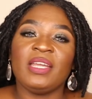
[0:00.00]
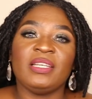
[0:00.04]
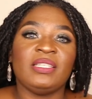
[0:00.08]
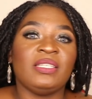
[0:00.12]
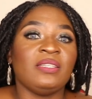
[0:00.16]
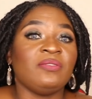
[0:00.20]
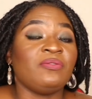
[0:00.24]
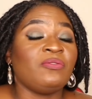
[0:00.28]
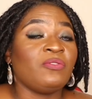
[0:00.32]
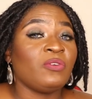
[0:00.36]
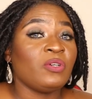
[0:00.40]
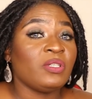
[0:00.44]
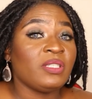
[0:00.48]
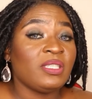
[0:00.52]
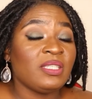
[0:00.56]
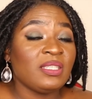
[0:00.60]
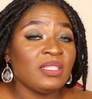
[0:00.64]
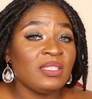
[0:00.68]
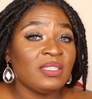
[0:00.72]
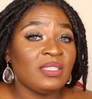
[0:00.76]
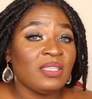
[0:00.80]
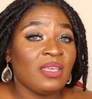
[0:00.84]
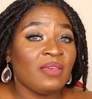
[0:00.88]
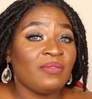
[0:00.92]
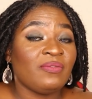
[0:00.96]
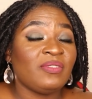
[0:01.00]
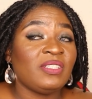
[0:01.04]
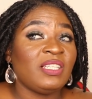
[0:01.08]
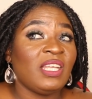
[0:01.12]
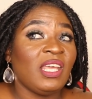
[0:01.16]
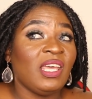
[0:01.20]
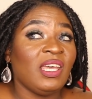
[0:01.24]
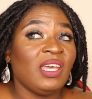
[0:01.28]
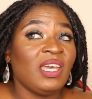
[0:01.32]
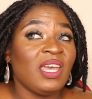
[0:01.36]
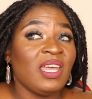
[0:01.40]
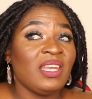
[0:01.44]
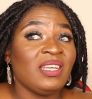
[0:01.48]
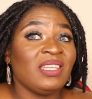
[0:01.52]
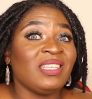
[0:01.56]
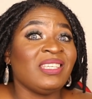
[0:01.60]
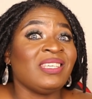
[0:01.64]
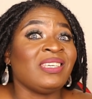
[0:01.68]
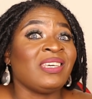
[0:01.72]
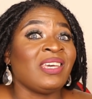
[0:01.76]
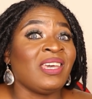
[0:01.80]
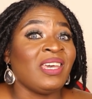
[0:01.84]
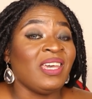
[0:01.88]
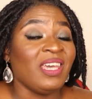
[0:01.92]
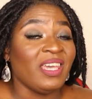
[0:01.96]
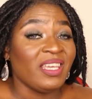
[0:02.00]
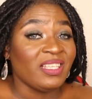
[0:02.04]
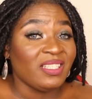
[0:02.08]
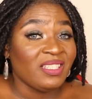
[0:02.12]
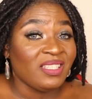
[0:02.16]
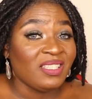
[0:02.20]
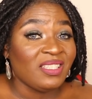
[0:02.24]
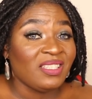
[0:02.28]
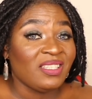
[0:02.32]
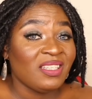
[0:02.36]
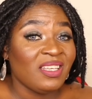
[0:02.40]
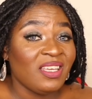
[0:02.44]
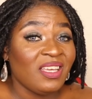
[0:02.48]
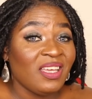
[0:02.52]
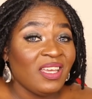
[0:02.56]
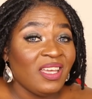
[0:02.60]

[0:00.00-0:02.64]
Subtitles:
divorces have taken years